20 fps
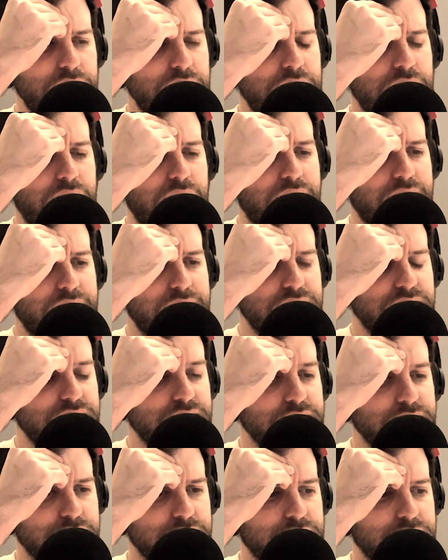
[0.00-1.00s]

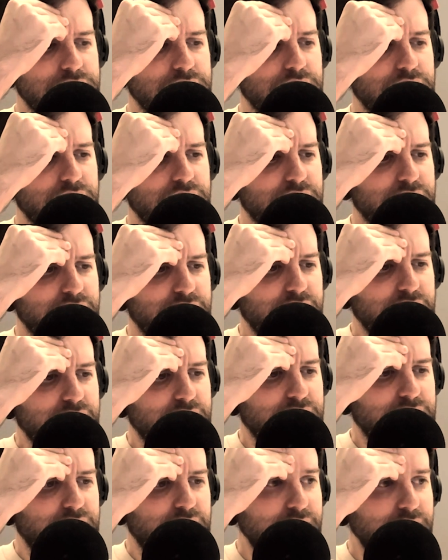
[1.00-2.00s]
and
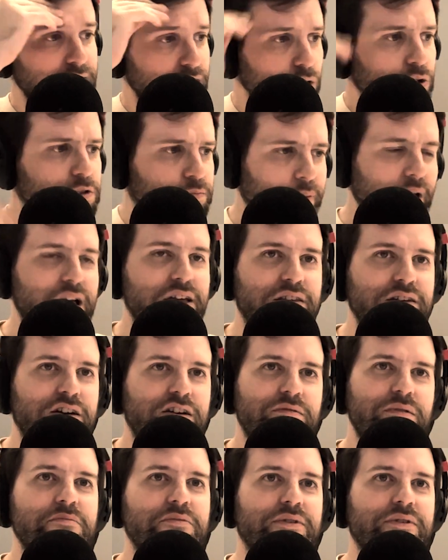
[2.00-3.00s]
it looked better than I
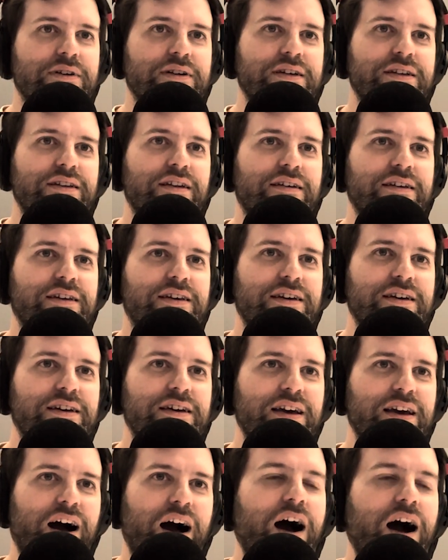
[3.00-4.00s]
remember it. Like.
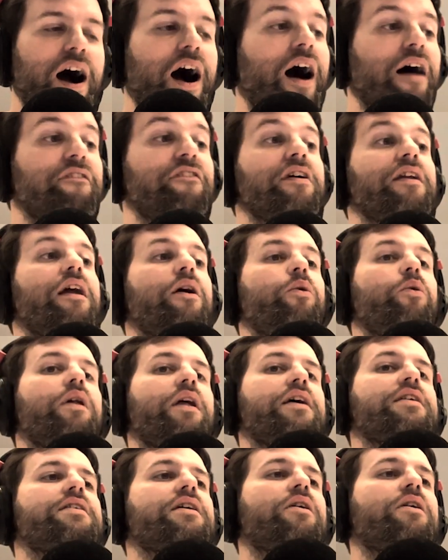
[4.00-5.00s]
It's great. I feel like
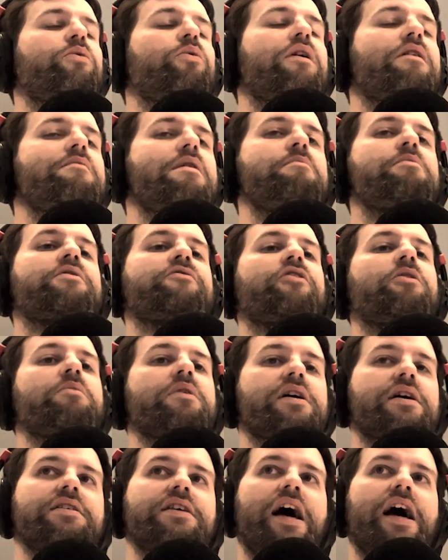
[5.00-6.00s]
all I remembered from
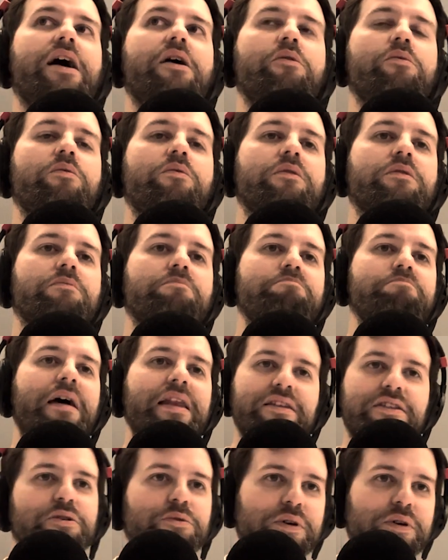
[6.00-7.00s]
it is how
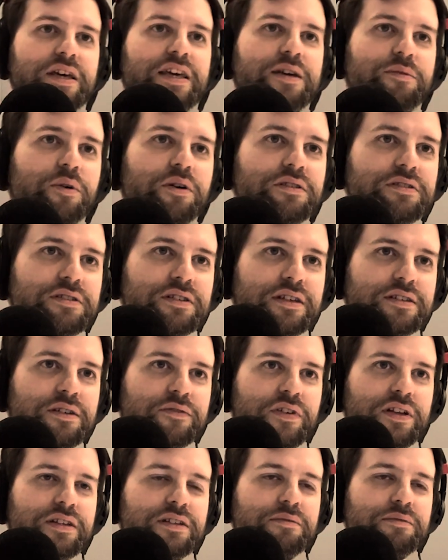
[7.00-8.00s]
mental he was as a
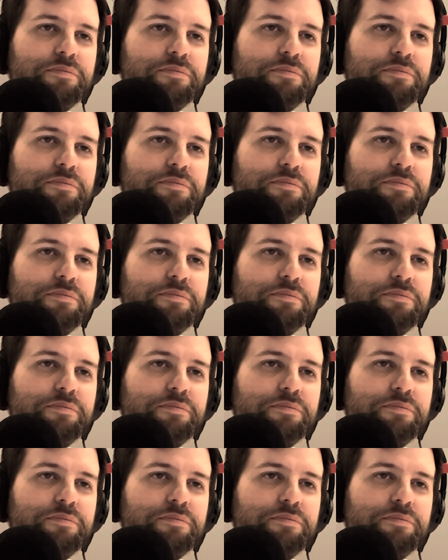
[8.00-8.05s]
villain,